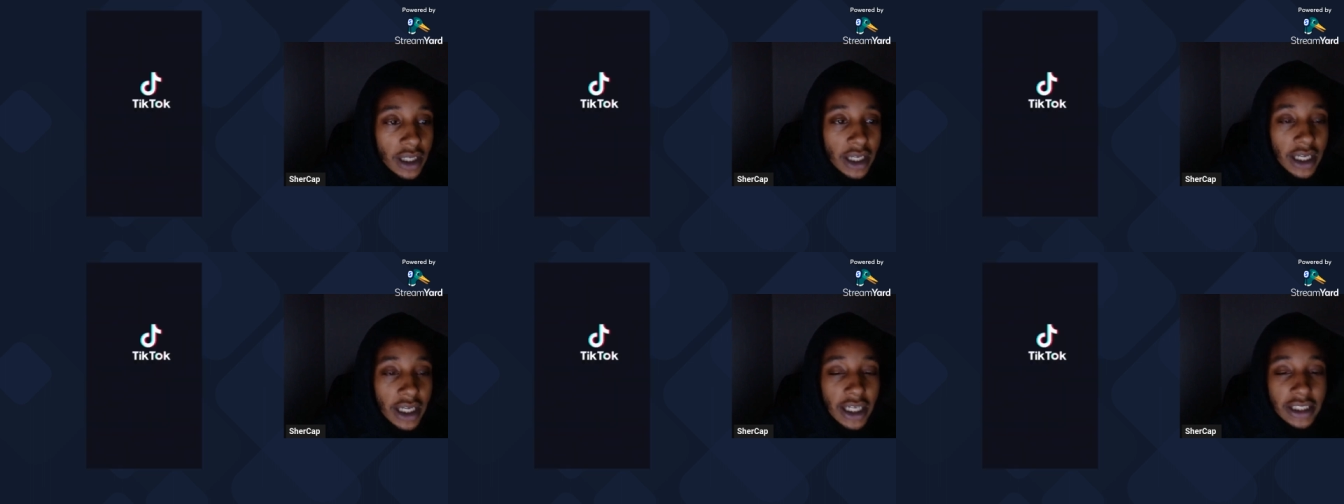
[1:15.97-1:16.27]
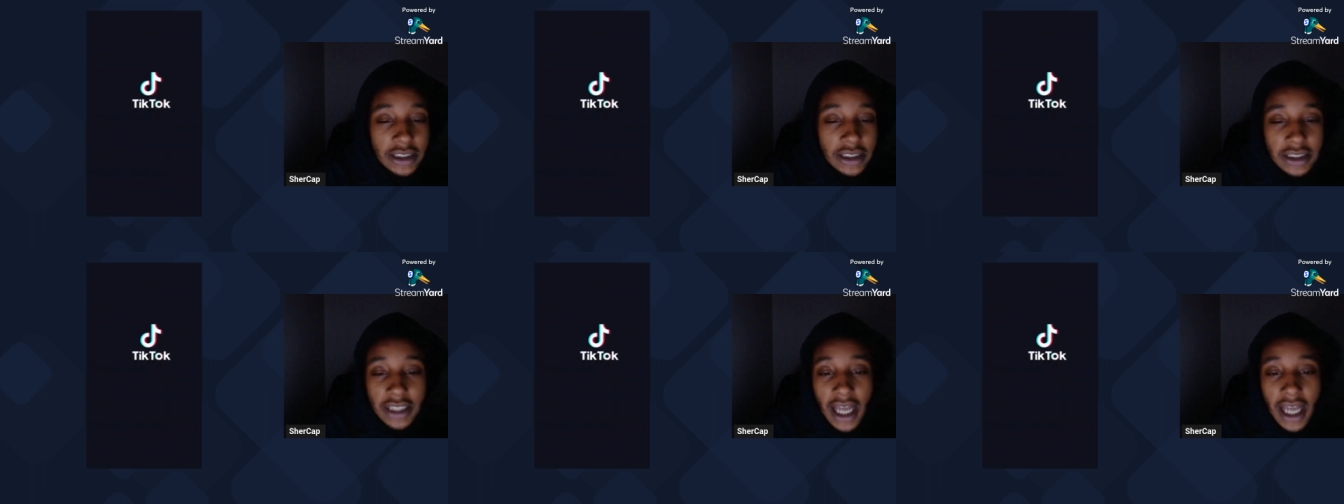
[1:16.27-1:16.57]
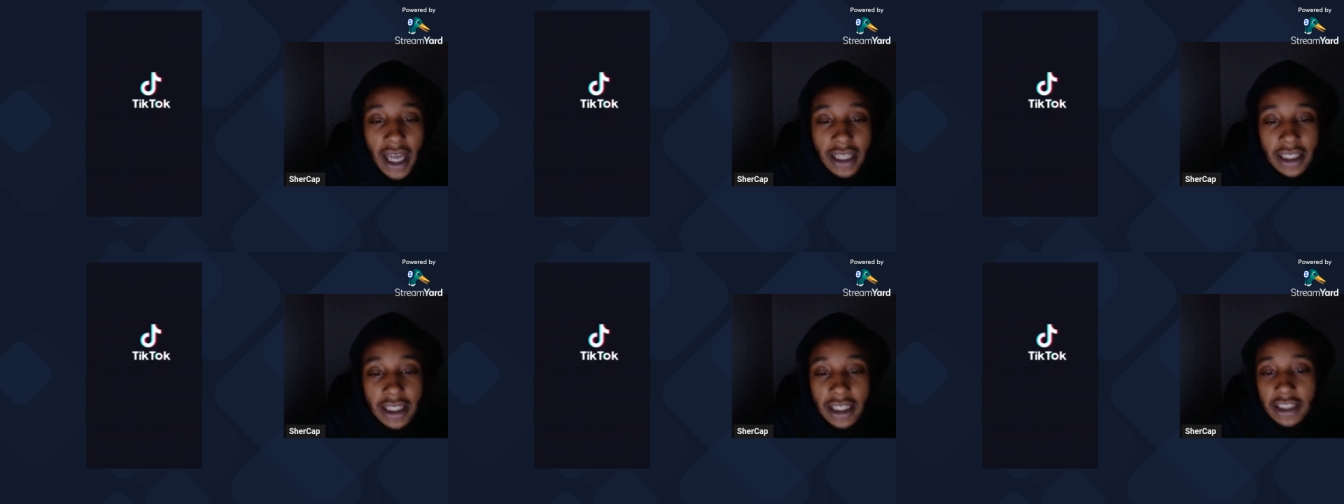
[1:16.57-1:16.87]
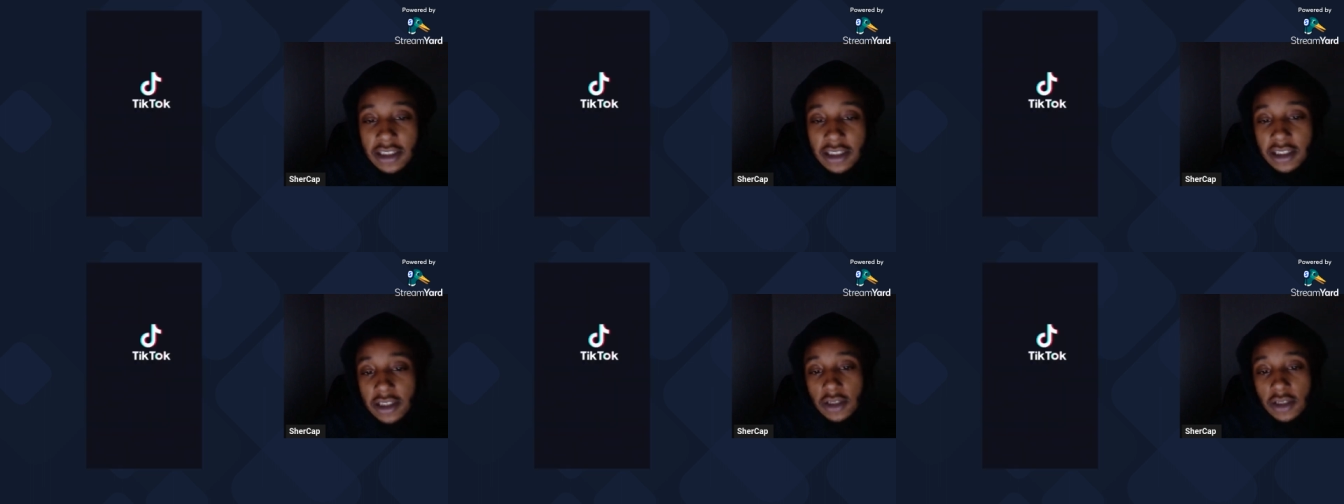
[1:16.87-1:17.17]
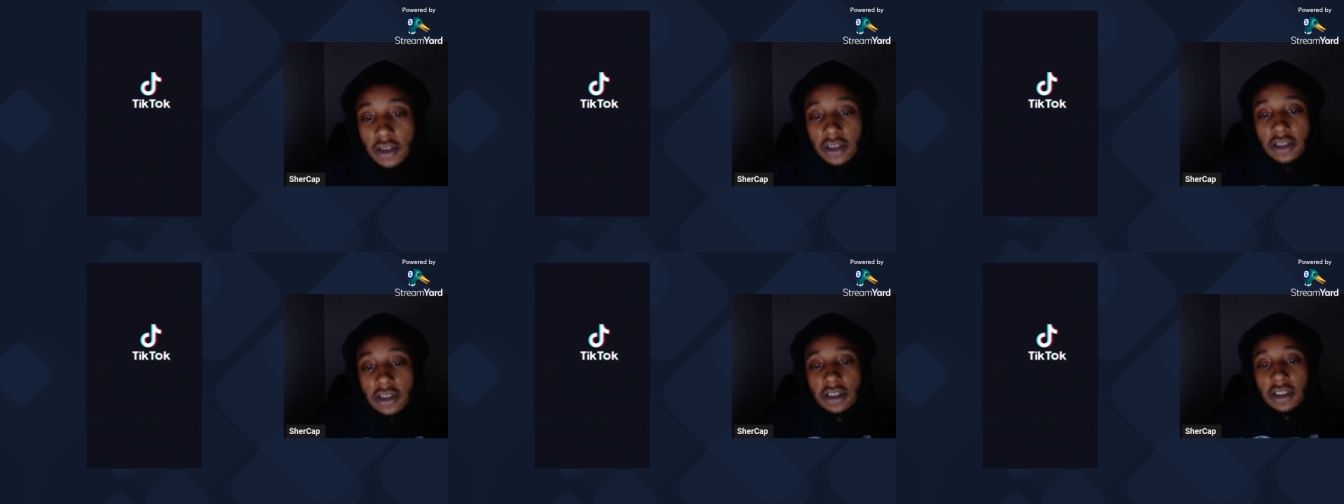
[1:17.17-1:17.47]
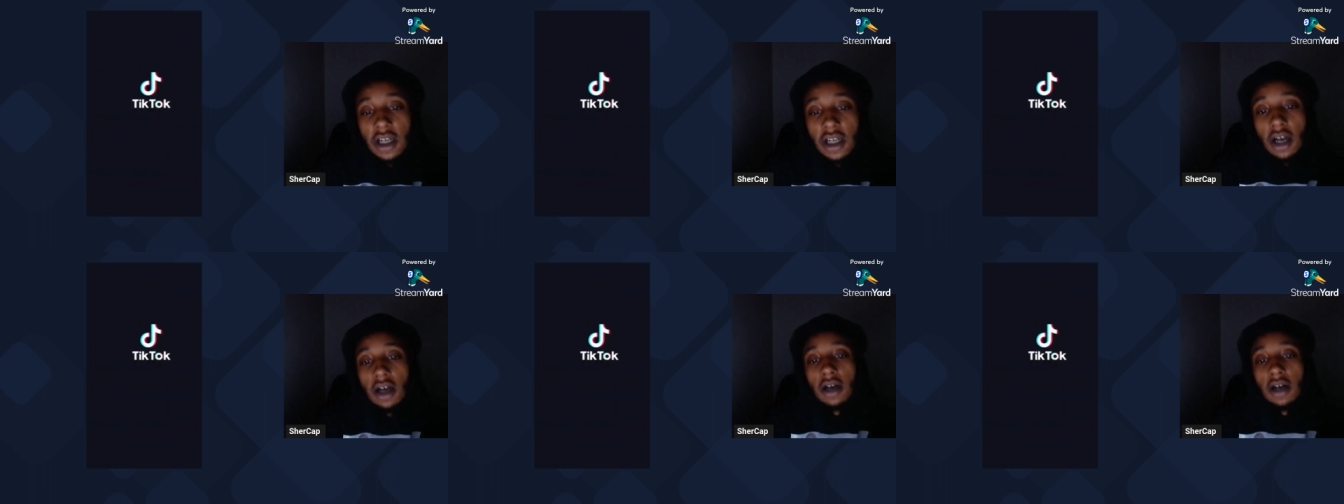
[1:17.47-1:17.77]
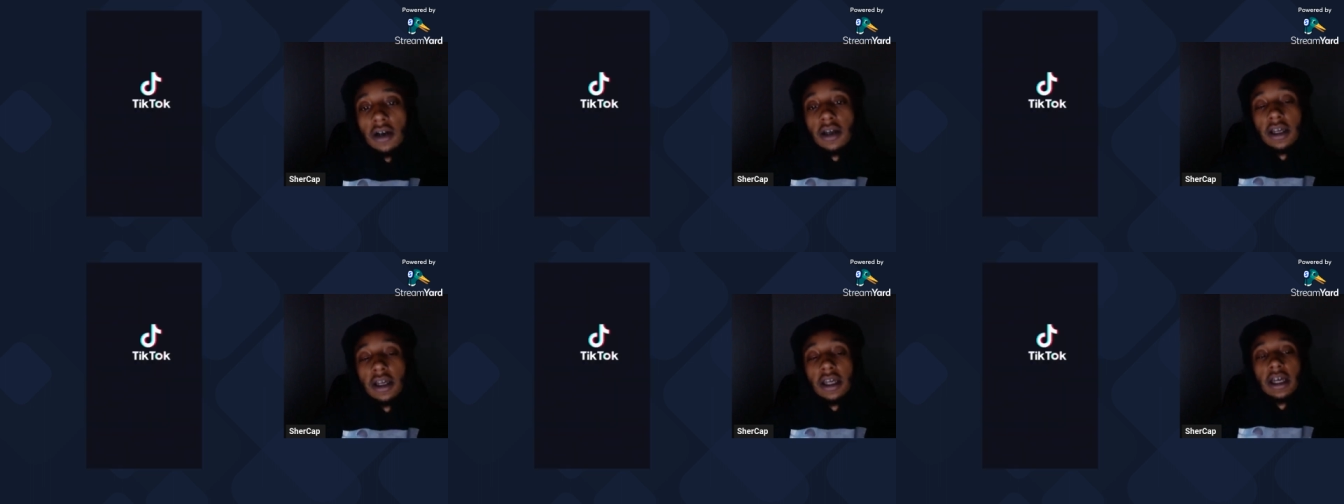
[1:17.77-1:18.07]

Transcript: It's not that serious, y'all.